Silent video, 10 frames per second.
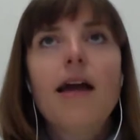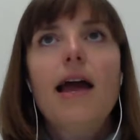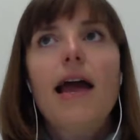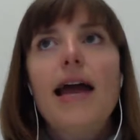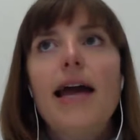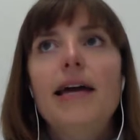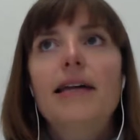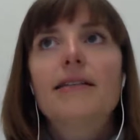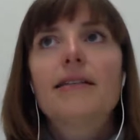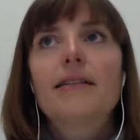
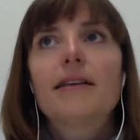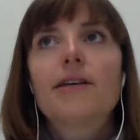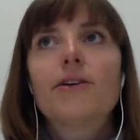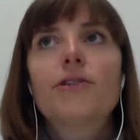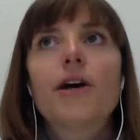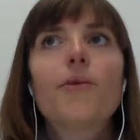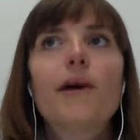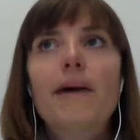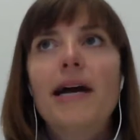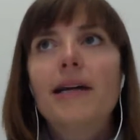And it goes all the
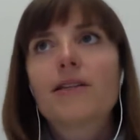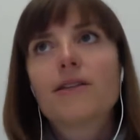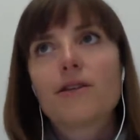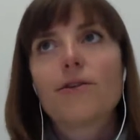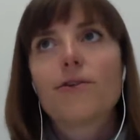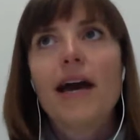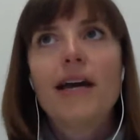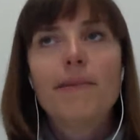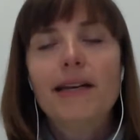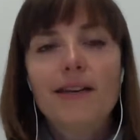way back to
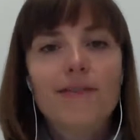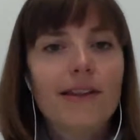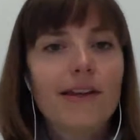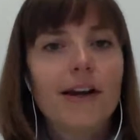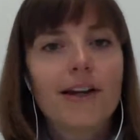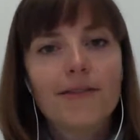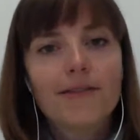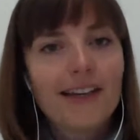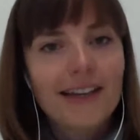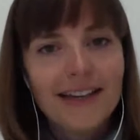Adam and Eve in the Garden of
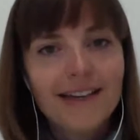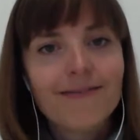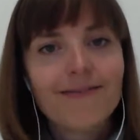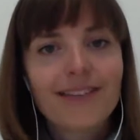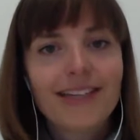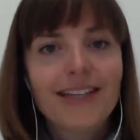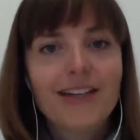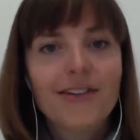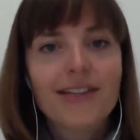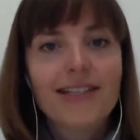Eden.
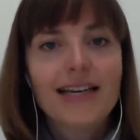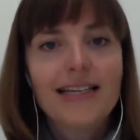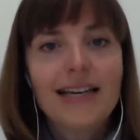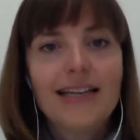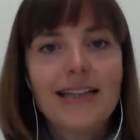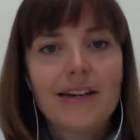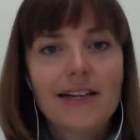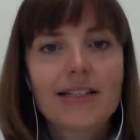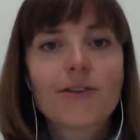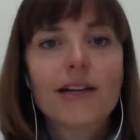This idea that there
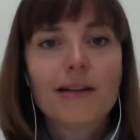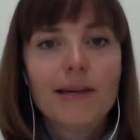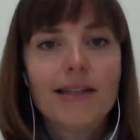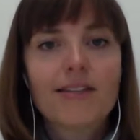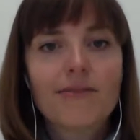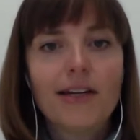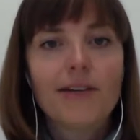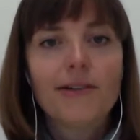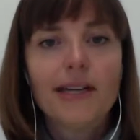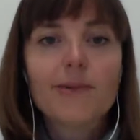is going to be this final
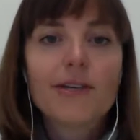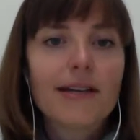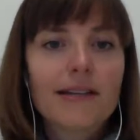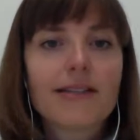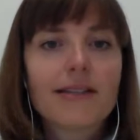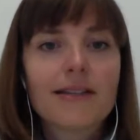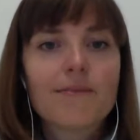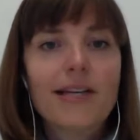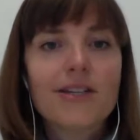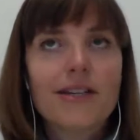redemption is
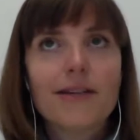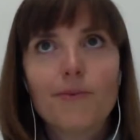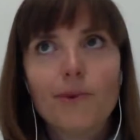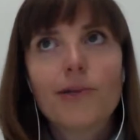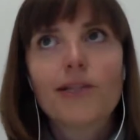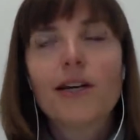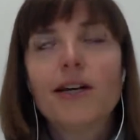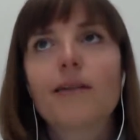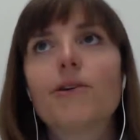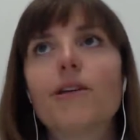mentioned, we were taught
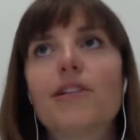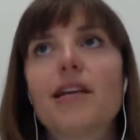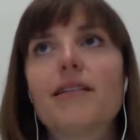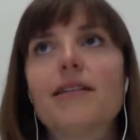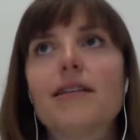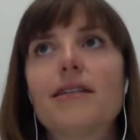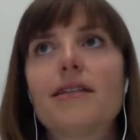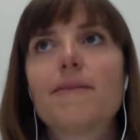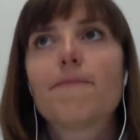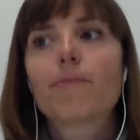in the book of
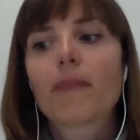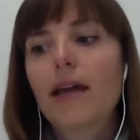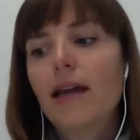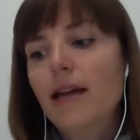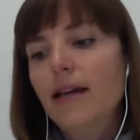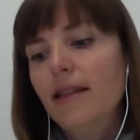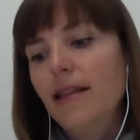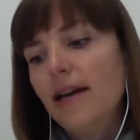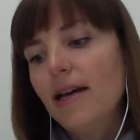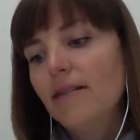Genesis. And
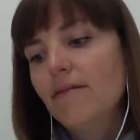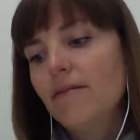that,